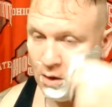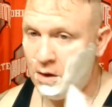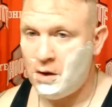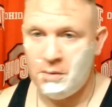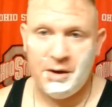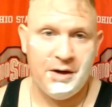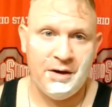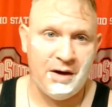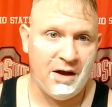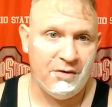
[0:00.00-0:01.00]
I
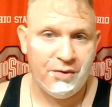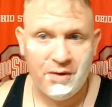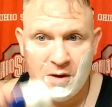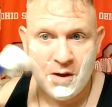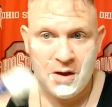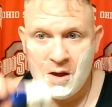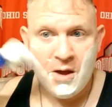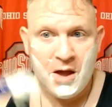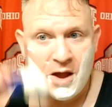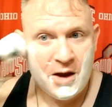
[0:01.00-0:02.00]
didn't have
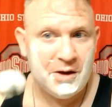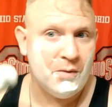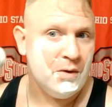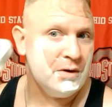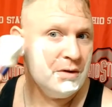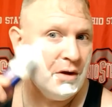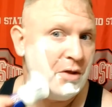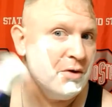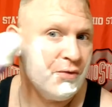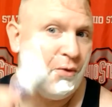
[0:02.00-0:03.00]
any one of the
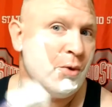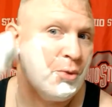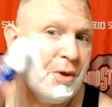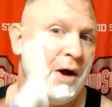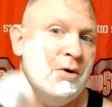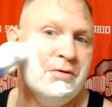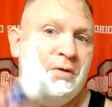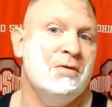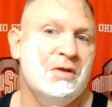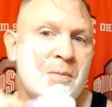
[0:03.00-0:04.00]
other
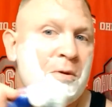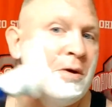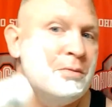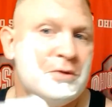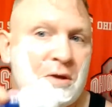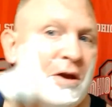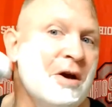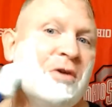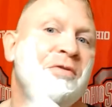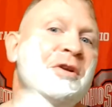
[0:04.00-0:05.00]
4,000 symptoms that
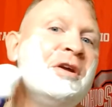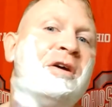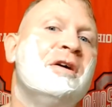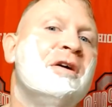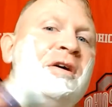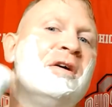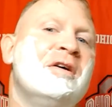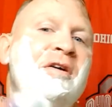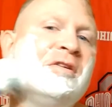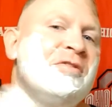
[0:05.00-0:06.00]
COVID
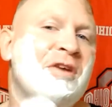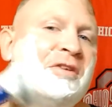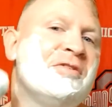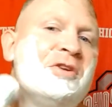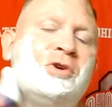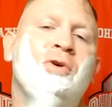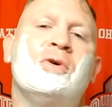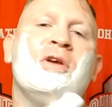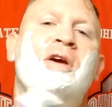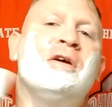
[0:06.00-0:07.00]
says that you'll
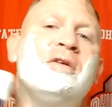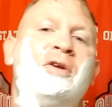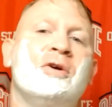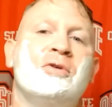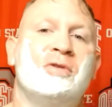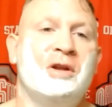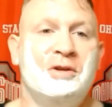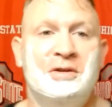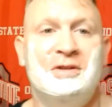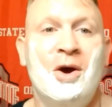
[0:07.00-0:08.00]
get, you know, such
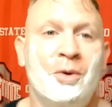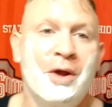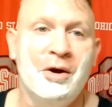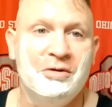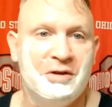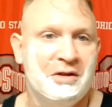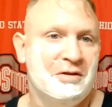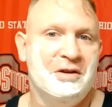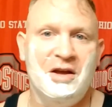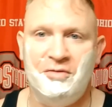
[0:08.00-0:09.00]
as toenail
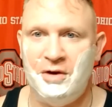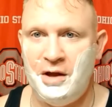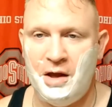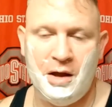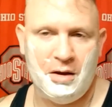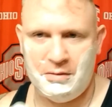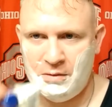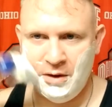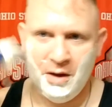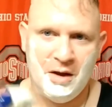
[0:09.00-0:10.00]
sensitivity and
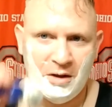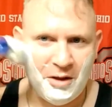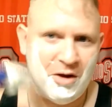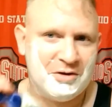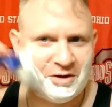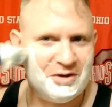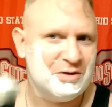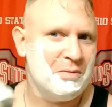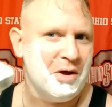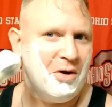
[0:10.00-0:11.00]
loss of
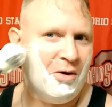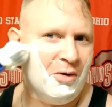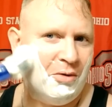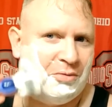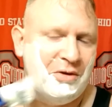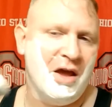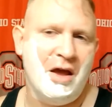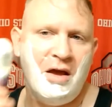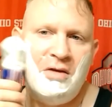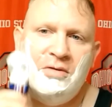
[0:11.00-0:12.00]
smell,
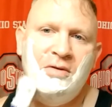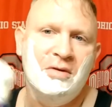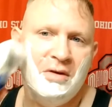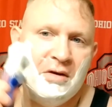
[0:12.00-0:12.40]
taste,